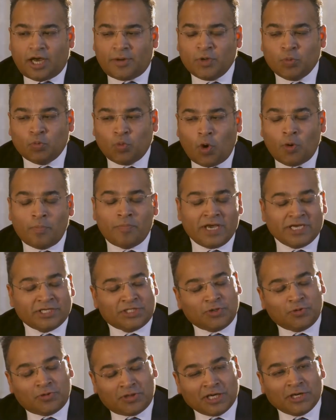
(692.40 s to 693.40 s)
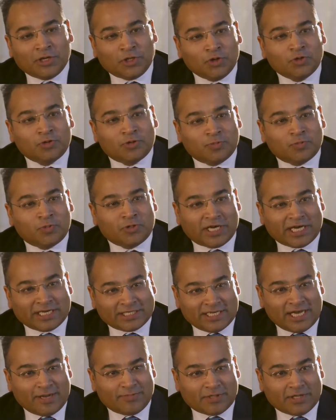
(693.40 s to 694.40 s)
I mean, what makes you think Europe would
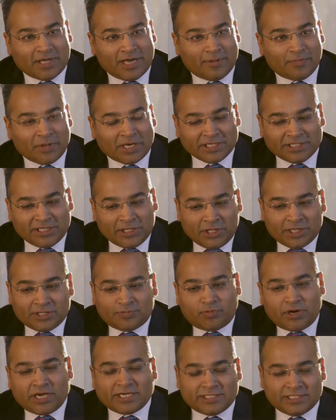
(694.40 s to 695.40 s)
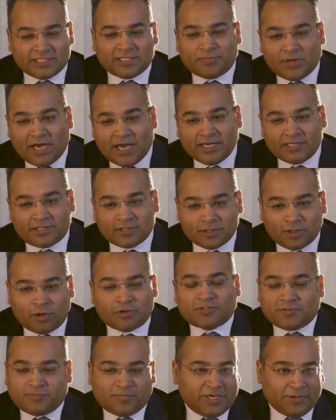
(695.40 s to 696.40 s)
accept that? Because in this Brexit debate,
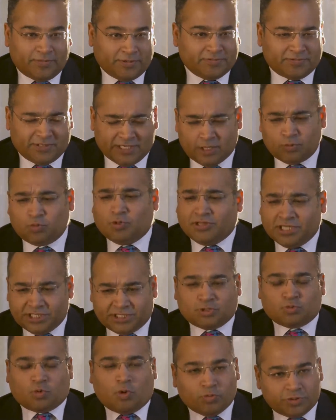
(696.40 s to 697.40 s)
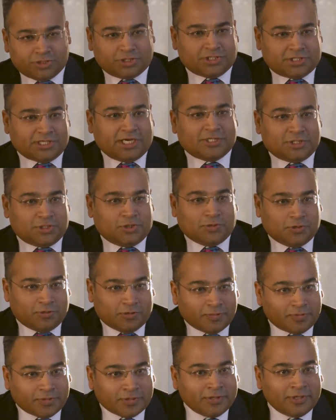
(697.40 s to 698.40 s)
lots of people have said, well, this is what we should say to
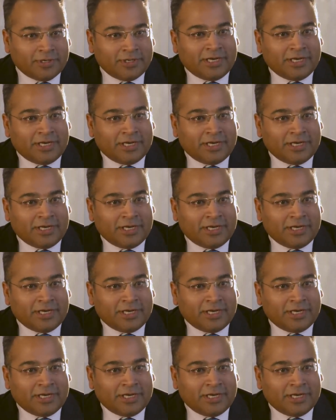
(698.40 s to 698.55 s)
Europe.